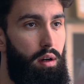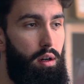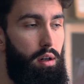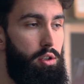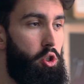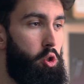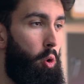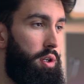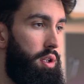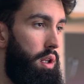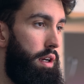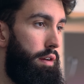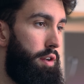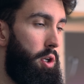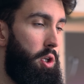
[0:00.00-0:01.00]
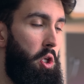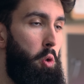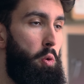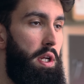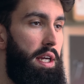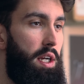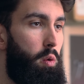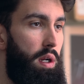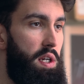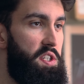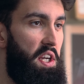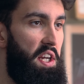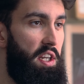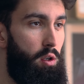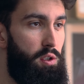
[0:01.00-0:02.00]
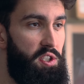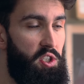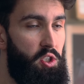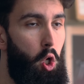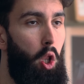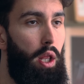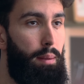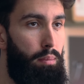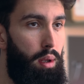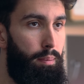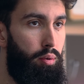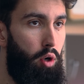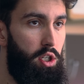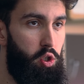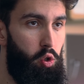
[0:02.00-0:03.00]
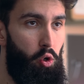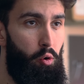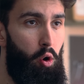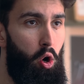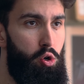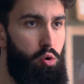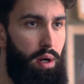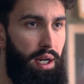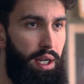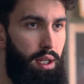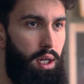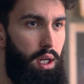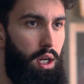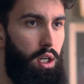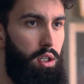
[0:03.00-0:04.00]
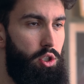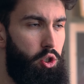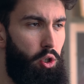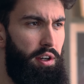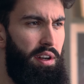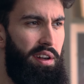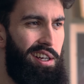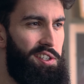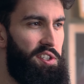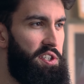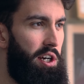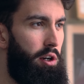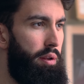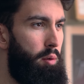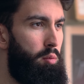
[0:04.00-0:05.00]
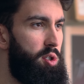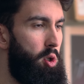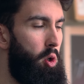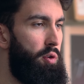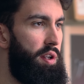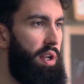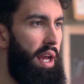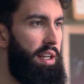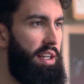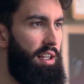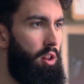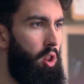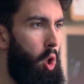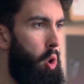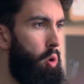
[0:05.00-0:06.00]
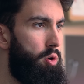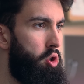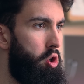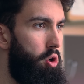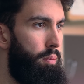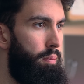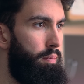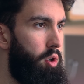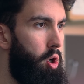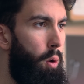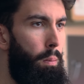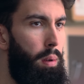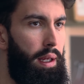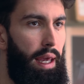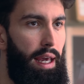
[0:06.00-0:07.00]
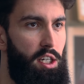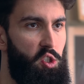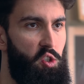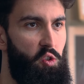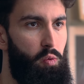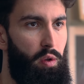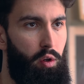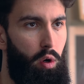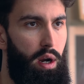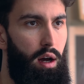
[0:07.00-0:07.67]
a short-lived acute increase in your systolic blood pressure and heart rate shouldn't necessarily result in any long-term complications with your